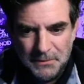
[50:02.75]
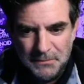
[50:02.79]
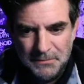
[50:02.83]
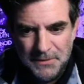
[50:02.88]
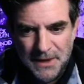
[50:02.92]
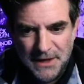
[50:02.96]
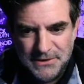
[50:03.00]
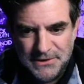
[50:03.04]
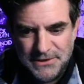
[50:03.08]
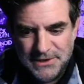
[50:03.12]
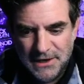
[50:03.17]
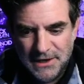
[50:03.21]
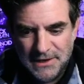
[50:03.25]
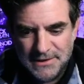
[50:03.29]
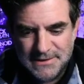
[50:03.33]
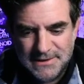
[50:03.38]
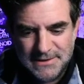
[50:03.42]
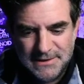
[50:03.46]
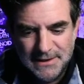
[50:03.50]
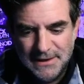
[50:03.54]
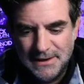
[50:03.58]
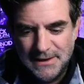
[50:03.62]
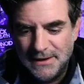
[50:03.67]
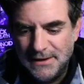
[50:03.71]
that
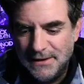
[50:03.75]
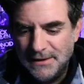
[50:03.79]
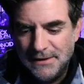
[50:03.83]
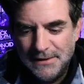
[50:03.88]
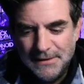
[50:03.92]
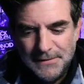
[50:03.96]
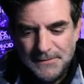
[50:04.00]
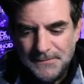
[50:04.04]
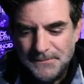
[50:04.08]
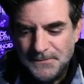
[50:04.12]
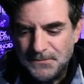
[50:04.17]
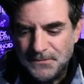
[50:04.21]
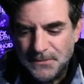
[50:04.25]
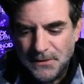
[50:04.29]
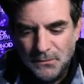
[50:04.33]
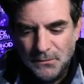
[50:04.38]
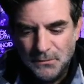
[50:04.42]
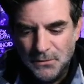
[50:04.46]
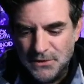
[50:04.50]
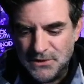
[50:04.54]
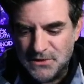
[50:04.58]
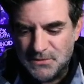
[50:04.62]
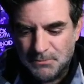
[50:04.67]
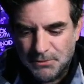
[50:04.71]
just
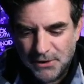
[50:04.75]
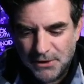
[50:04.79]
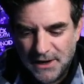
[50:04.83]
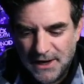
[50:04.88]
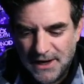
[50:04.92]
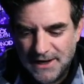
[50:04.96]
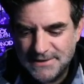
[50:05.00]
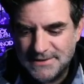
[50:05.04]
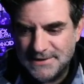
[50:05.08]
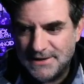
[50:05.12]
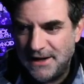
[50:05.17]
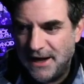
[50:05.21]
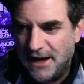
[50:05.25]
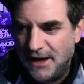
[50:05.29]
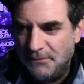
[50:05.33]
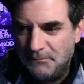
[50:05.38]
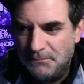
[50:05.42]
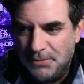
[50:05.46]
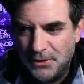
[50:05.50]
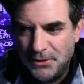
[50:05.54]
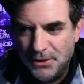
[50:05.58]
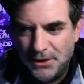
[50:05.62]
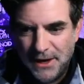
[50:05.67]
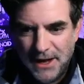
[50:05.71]
was pressed and
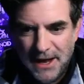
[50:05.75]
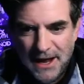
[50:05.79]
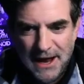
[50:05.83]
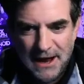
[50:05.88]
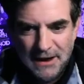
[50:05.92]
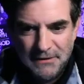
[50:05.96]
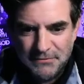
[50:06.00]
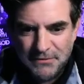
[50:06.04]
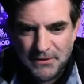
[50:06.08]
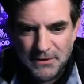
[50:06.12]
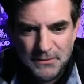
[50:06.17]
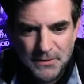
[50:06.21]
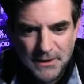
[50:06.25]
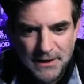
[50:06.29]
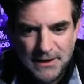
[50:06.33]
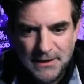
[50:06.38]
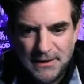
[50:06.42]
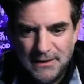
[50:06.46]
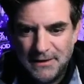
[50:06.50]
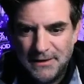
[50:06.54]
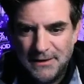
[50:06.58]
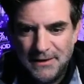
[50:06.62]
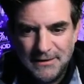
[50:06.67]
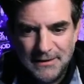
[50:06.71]
put
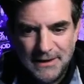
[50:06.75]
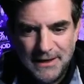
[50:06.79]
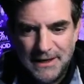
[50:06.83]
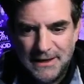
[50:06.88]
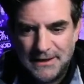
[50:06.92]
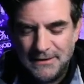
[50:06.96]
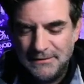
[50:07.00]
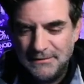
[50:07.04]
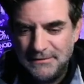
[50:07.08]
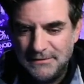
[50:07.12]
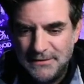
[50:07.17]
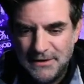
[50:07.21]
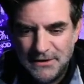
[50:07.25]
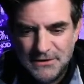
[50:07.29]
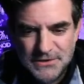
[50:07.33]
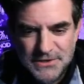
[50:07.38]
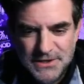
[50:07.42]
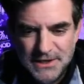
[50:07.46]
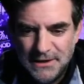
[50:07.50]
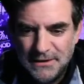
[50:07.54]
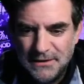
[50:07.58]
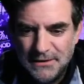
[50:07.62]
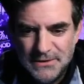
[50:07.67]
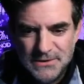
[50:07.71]
everywhere. Like, There
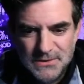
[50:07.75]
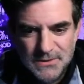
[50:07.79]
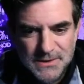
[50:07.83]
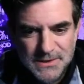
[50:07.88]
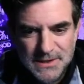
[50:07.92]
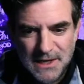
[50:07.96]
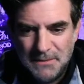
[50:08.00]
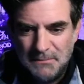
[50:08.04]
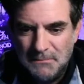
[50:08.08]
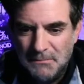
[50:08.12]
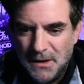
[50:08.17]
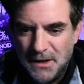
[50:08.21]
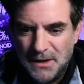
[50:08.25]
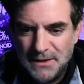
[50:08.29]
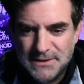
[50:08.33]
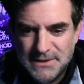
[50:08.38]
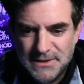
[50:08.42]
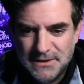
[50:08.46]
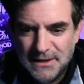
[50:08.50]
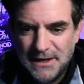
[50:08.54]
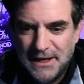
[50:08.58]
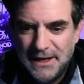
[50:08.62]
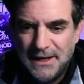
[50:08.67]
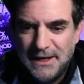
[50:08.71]
She Goes was a
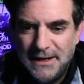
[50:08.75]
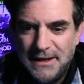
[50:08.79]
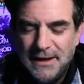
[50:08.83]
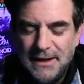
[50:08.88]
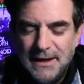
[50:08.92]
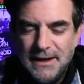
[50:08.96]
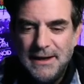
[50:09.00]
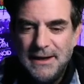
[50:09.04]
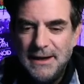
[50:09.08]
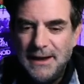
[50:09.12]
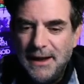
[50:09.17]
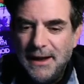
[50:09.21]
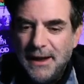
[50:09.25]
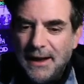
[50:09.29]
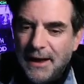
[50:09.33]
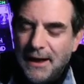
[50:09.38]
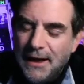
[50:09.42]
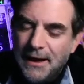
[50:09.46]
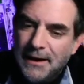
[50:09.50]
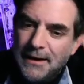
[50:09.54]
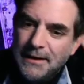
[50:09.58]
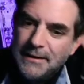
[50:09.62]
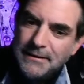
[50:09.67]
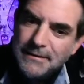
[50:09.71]
monster hit.
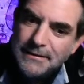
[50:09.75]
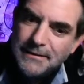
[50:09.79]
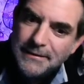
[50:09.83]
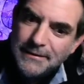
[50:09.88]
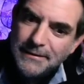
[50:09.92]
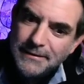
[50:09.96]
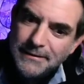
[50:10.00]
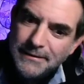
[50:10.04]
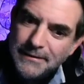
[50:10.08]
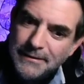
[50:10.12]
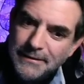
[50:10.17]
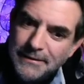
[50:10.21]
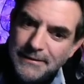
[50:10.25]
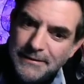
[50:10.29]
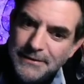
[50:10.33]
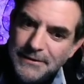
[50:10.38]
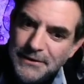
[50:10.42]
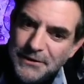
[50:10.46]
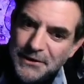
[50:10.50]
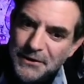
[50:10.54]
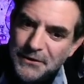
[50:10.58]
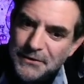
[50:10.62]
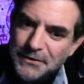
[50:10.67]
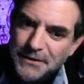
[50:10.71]
And,
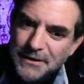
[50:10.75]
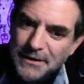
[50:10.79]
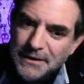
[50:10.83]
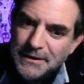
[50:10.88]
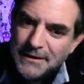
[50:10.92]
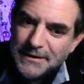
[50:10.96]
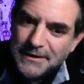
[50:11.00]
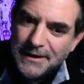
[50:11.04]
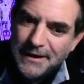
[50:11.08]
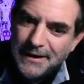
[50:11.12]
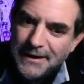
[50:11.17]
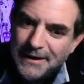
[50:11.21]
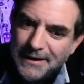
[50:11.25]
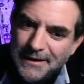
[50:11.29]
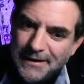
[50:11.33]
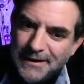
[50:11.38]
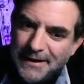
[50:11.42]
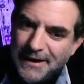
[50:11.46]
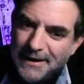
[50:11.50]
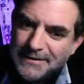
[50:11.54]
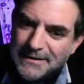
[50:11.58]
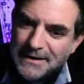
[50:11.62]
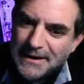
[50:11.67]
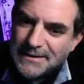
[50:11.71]
you know, look,
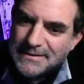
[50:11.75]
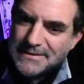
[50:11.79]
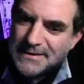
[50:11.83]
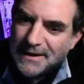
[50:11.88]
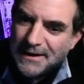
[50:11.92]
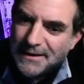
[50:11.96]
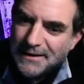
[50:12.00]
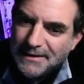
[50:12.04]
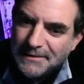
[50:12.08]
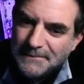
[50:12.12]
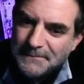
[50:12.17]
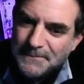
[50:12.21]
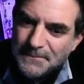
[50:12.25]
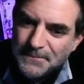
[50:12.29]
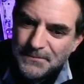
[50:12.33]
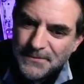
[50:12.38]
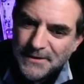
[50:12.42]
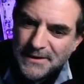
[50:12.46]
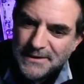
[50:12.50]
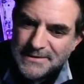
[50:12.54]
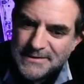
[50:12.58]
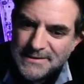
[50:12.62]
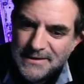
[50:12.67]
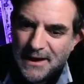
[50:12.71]
at that time,
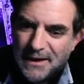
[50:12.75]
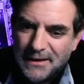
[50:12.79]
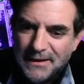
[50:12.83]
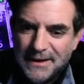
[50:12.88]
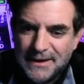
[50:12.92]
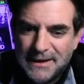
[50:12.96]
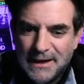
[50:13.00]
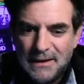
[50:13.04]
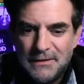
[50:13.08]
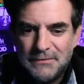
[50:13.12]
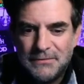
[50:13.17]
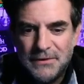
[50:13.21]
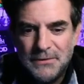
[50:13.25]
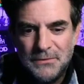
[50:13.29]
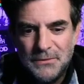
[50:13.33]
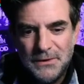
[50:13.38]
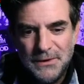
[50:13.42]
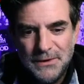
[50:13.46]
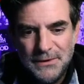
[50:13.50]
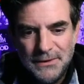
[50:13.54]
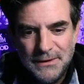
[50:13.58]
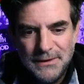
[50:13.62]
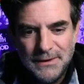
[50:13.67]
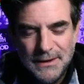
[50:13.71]
it's not like
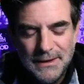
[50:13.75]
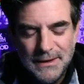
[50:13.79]
everyone